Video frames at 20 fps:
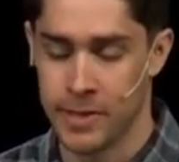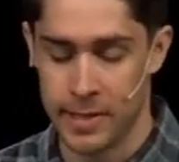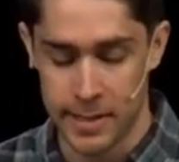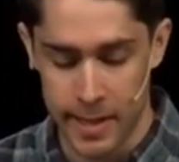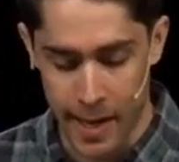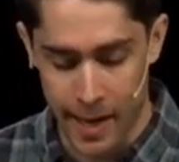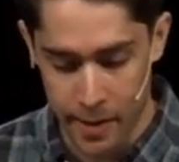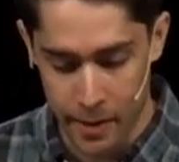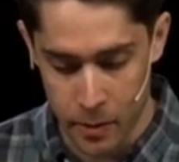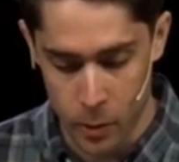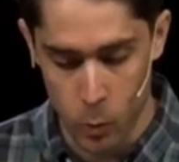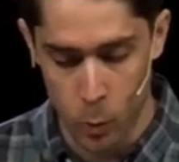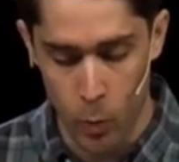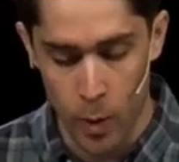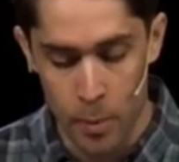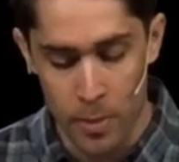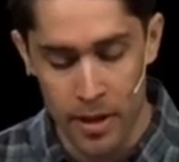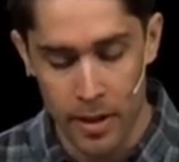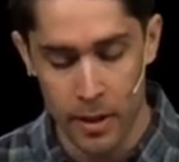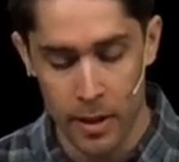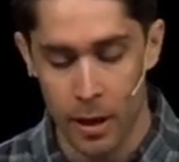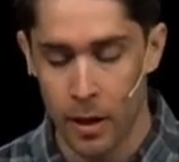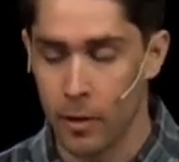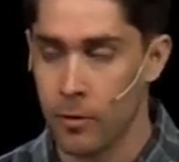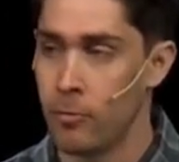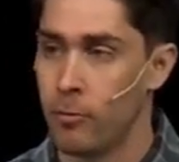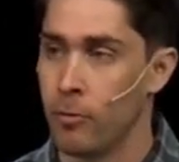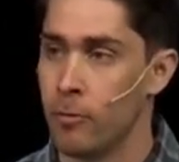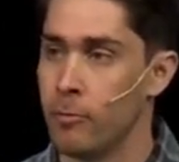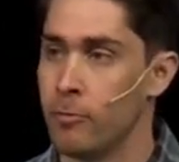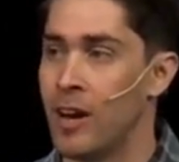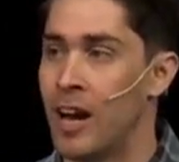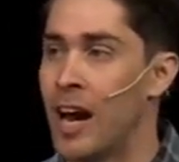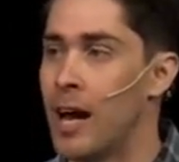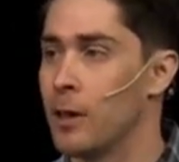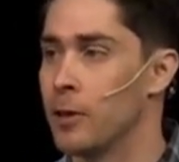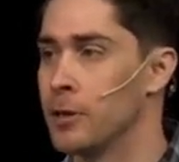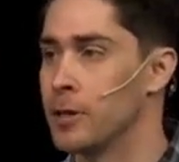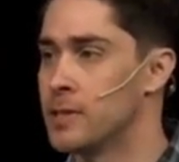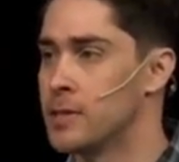entitled Women of
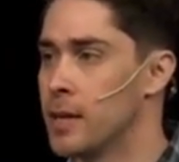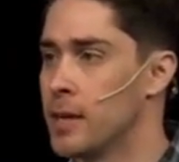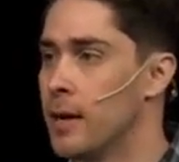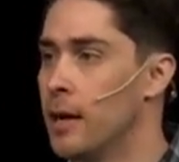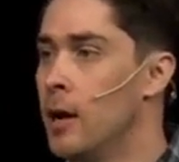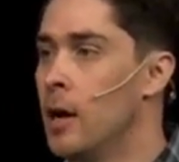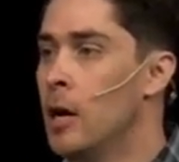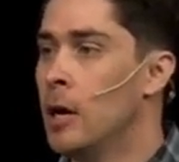Valor. It's a